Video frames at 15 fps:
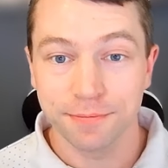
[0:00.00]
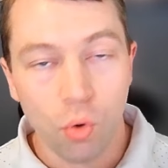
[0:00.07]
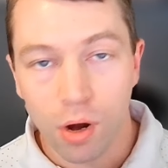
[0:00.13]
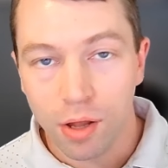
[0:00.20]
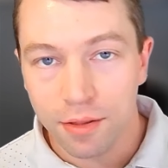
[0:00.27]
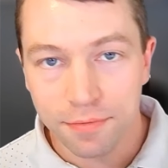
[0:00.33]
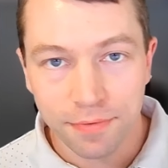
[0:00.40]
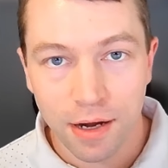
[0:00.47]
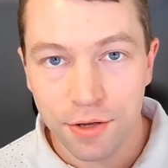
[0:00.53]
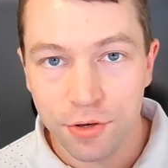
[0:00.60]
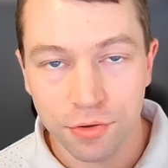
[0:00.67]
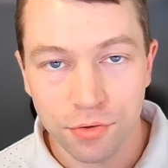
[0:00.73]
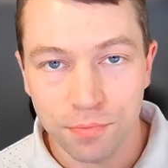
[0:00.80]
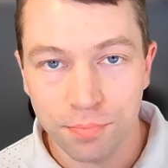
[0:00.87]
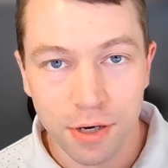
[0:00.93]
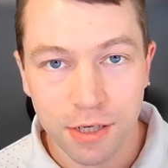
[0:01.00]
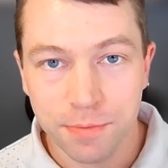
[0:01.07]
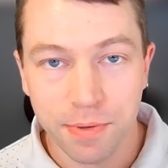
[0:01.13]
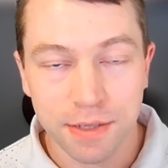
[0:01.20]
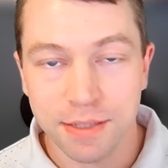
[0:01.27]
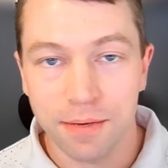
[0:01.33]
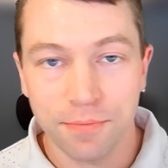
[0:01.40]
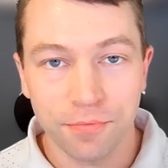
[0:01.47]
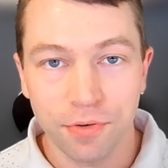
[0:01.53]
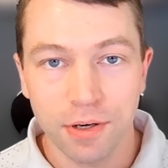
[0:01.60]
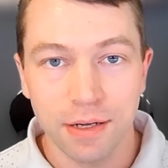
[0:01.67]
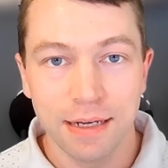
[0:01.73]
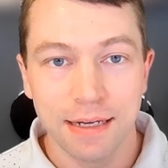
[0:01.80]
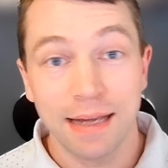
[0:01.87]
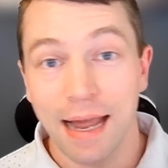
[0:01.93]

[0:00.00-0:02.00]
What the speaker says: Qualify your prospects up front.